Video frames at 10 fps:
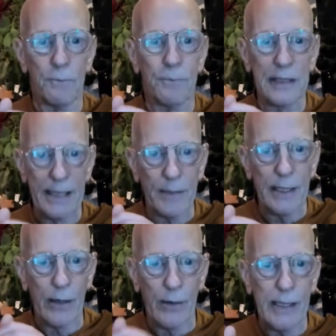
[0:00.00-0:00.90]

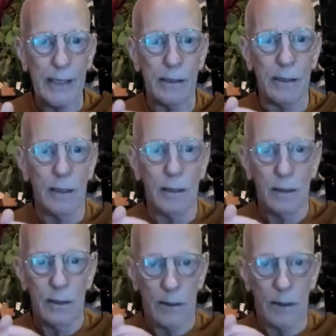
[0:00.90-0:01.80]
preliminary
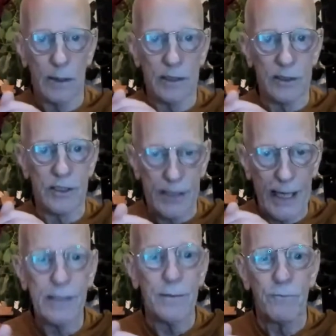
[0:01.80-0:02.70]

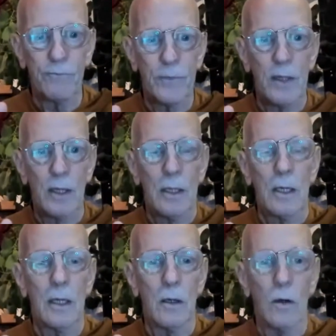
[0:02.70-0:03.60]
state,
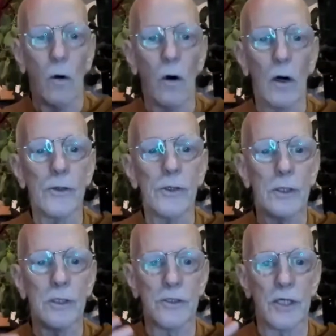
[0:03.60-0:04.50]
or you
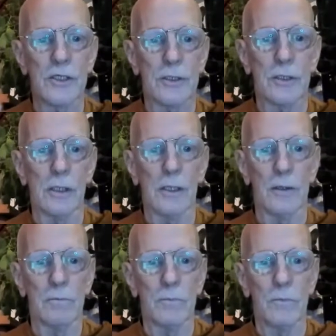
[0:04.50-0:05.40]
can just
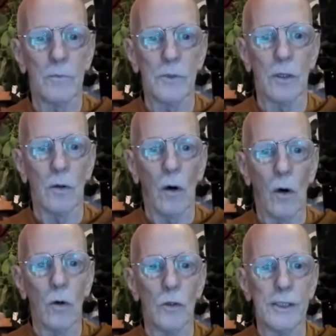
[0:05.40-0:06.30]

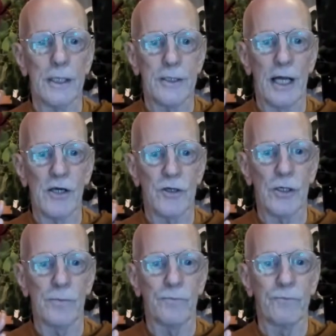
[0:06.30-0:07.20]
hold the
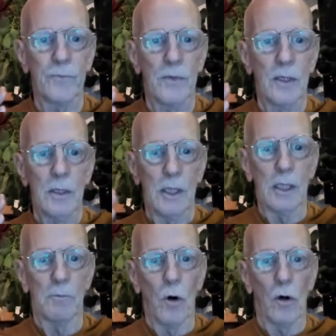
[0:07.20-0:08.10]
attention in
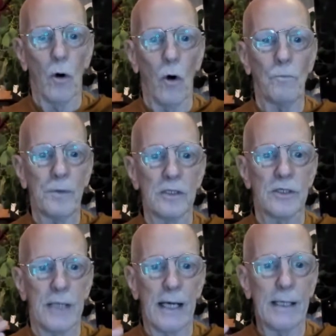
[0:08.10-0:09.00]
a more open
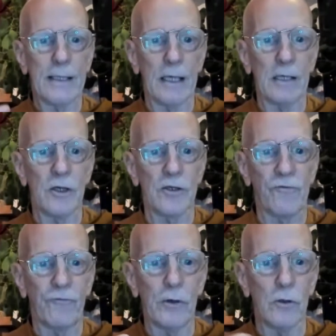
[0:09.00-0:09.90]
state and just
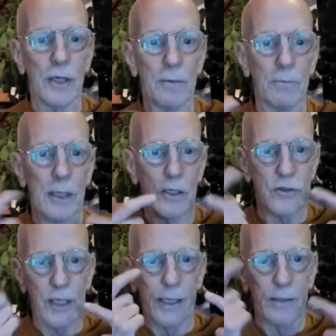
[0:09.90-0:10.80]
feel them
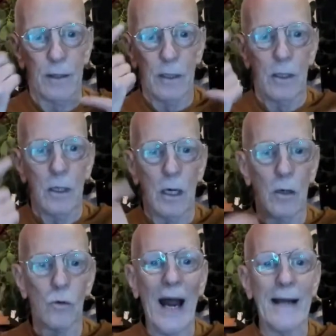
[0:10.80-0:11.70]
as they
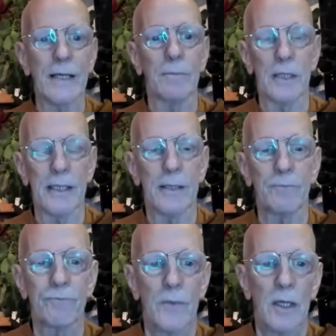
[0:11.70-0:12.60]
randomly
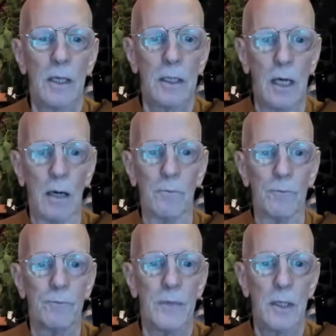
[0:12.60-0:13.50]
come